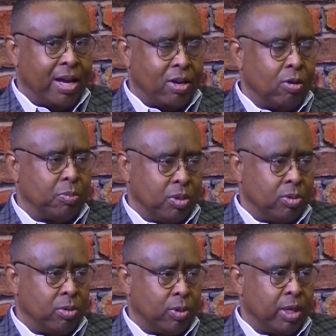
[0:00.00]
know
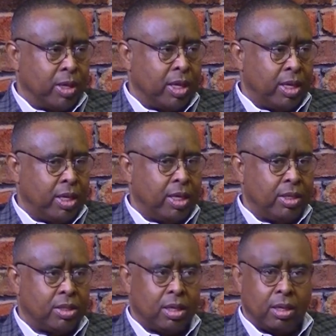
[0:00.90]
Boo.
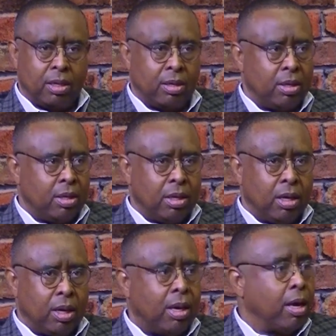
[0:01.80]
He's
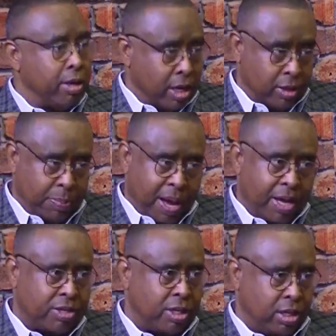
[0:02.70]
another
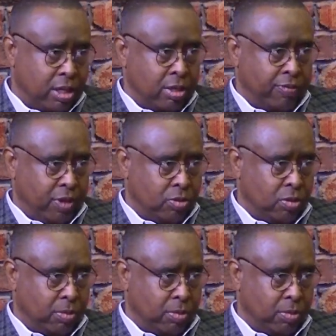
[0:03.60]
passionate individual.